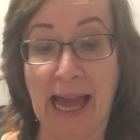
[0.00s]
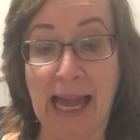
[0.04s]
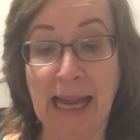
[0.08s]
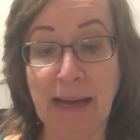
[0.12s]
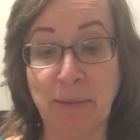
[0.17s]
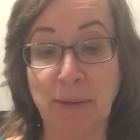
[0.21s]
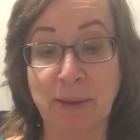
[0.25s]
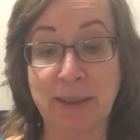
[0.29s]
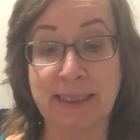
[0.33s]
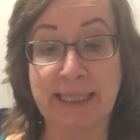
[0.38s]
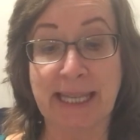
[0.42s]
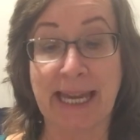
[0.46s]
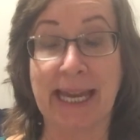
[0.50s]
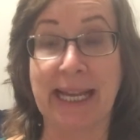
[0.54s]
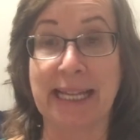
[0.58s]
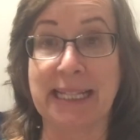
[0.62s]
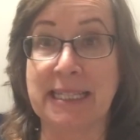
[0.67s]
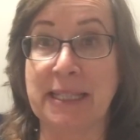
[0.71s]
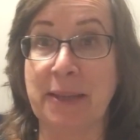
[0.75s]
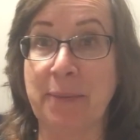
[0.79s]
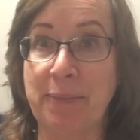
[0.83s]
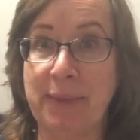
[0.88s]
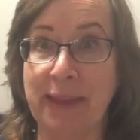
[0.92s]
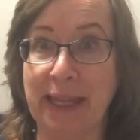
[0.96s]
I will take
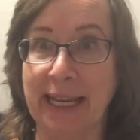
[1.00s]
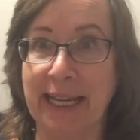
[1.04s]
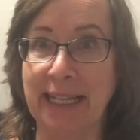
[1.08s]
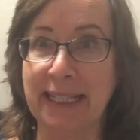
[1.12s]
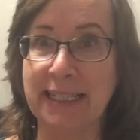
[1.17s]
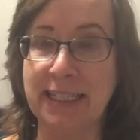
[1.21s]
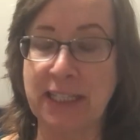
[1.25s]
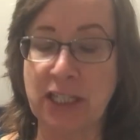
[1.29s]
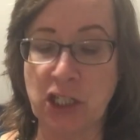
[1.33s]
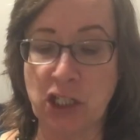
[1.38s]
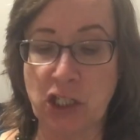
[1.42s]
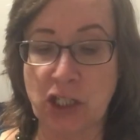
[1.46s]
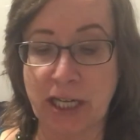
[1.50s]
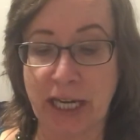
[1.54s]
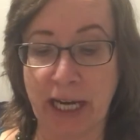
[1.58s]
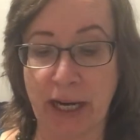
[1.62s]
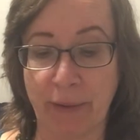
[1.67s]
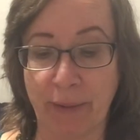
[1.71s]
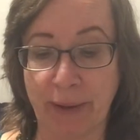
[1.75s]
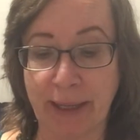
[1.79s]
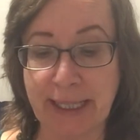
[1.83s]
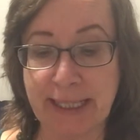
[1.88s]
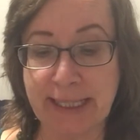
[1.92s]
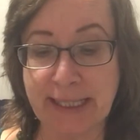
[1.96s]
some things to
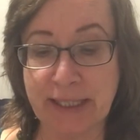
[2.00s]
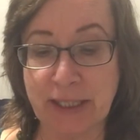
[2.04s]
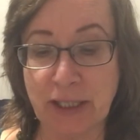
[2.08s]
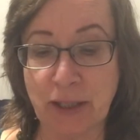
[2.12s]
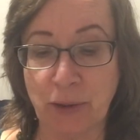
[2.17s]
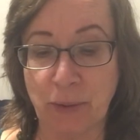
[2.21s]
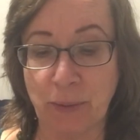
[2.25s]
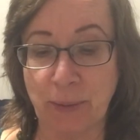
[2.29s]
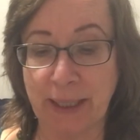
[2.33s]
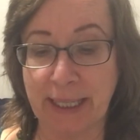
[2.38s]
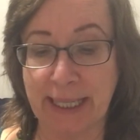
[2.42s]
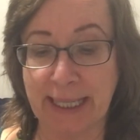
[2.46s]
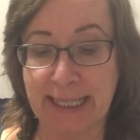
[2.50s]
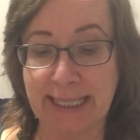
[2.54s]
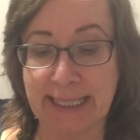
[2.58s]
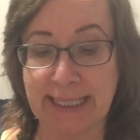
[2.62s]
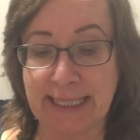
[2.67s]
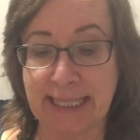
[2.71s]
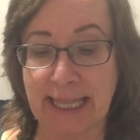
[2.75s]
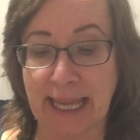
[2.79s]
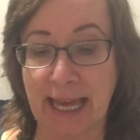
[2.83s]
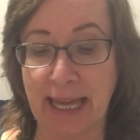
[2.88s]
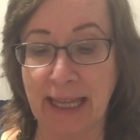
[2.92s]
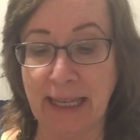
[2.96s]
Cherry Sue, he
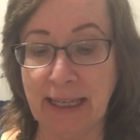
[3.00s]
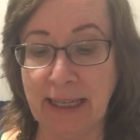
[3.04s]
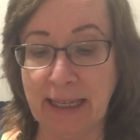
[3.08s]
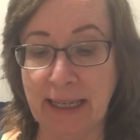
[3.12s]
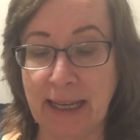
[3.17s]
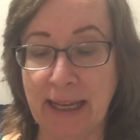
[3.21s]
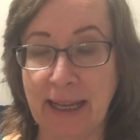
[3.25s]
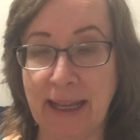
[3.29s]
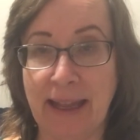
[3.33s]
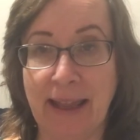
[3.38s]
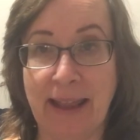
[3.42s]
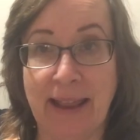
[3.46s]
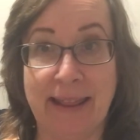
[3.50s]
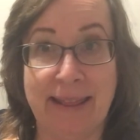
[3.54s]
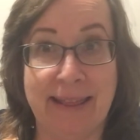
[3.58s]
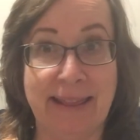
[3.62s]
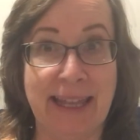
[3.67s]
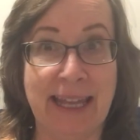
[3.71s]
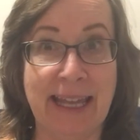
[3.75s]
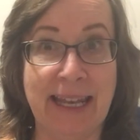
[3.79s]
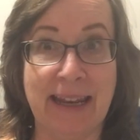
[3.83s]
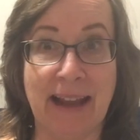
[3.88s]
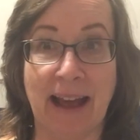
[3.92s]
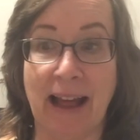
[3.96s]
said.
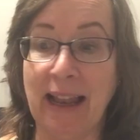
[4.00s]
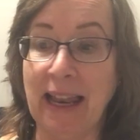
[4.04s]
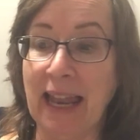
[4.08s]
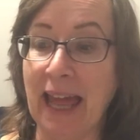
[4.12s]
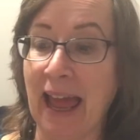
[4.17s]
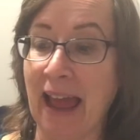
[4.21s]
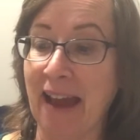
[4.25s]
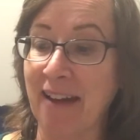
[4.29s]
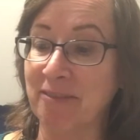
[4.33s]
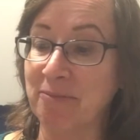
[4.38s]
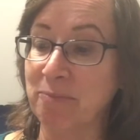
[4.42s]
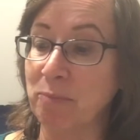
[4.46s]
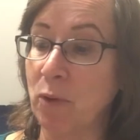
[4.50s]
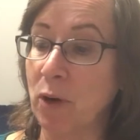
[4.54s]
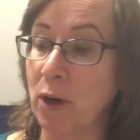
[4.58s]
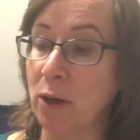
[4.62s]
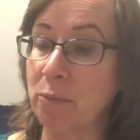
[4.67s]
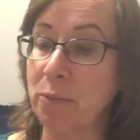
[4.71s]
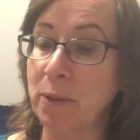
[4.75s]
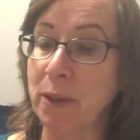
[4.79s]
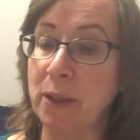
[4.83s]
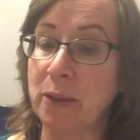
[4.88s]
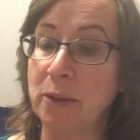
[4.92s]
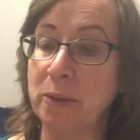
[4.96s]
Then I'll have more
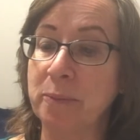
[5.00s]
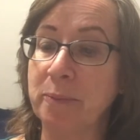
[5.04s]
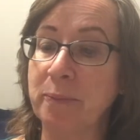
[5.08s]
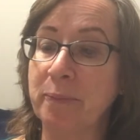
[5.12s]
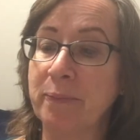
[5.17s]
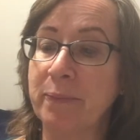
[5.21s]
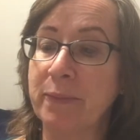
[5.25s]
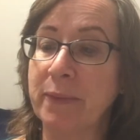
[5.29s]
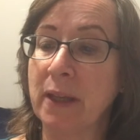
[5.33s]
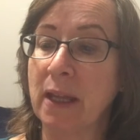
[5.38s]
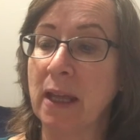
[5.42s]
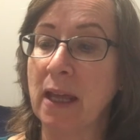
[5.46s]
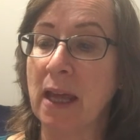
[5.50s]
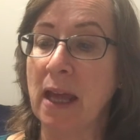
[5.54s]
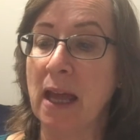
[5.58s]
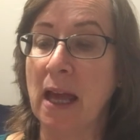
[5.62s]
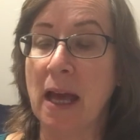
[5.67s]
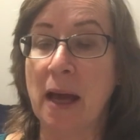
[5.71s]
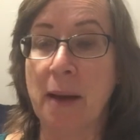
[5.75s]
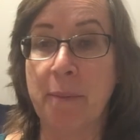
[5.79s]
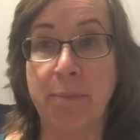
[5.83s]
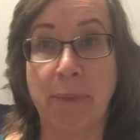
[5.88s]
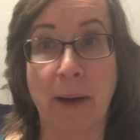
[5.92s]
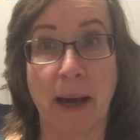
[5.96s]
room.
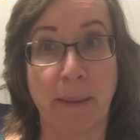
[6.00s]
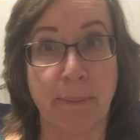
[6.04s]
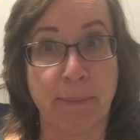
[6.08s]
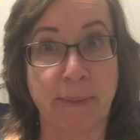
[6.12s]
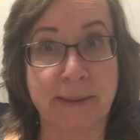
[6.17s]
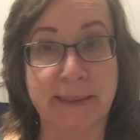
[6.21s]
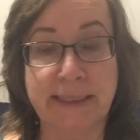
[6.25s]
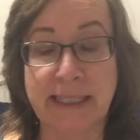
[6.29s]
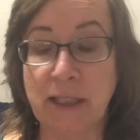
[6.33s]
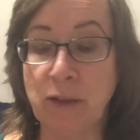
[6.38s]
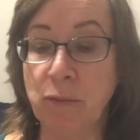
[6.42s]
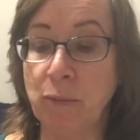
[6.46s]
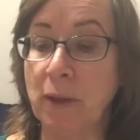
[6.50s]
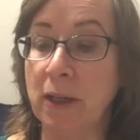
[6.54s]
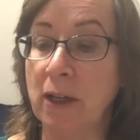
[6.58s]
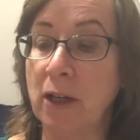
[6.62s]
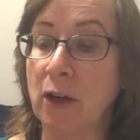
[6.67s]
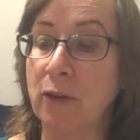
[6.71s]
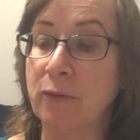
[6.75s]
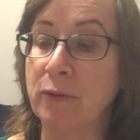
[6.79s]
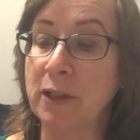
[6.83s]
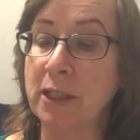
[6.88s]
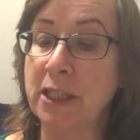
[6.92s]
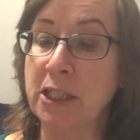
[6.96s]
Poppleton went
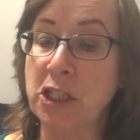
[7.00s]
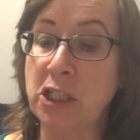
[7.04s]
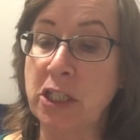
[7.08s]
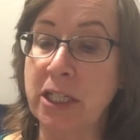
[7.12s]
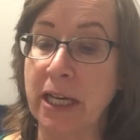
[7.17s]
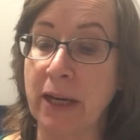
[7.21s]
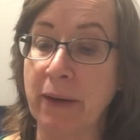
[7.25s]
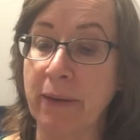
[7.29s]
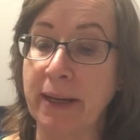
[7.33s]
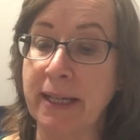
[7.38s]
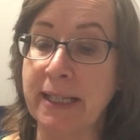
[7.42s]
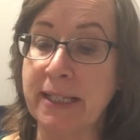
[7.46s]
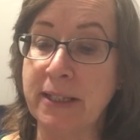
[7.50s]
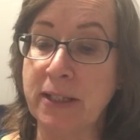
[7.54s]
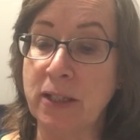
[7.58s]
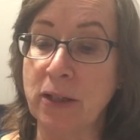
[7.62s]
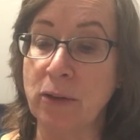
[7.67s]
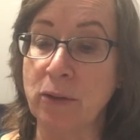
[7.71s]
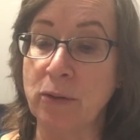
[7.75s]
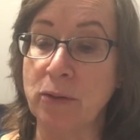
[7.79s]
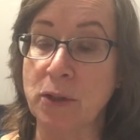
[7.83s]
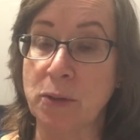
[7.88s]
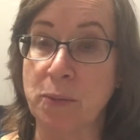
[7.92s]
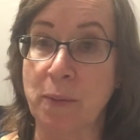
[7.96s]
over to Cherry
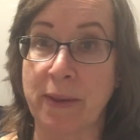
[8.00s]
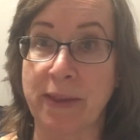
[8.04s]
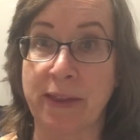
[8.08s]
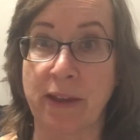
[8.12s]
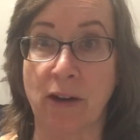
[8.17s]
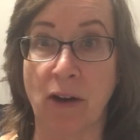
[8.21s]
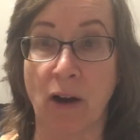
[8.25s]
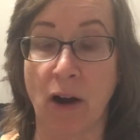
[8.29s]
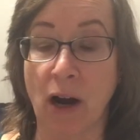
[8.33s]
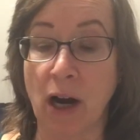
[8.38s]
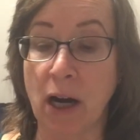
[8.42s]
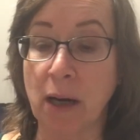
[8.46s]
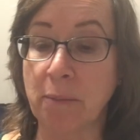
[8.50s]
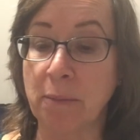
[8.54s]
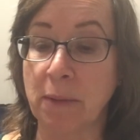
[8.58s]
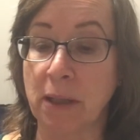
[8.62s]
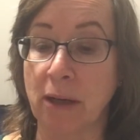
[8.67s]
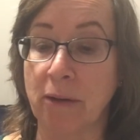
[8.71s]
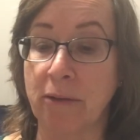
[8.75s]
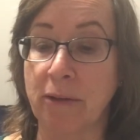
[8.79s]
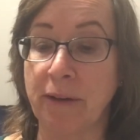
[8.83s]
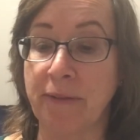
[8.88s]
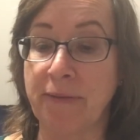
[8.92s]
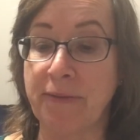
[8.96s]
Sue's with an
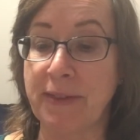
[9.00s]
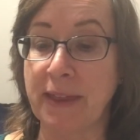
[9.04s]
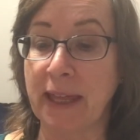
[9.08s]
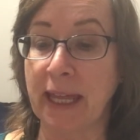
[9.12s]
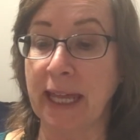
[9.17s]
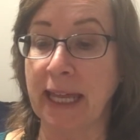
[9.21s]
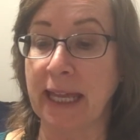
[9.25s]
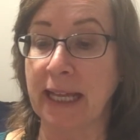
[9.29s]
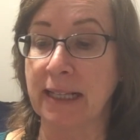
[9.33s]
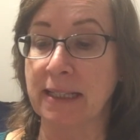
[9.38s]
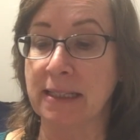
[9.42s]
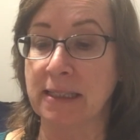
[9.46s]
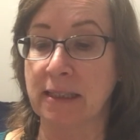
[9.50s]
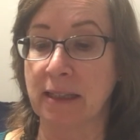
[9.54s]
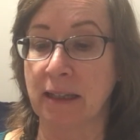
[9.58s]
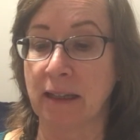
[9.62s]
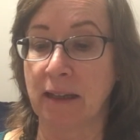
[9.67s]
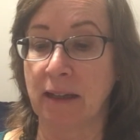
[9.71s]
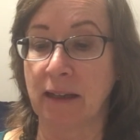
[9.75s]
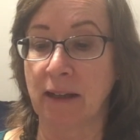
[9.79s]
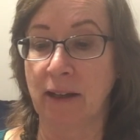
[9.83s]
armload of things.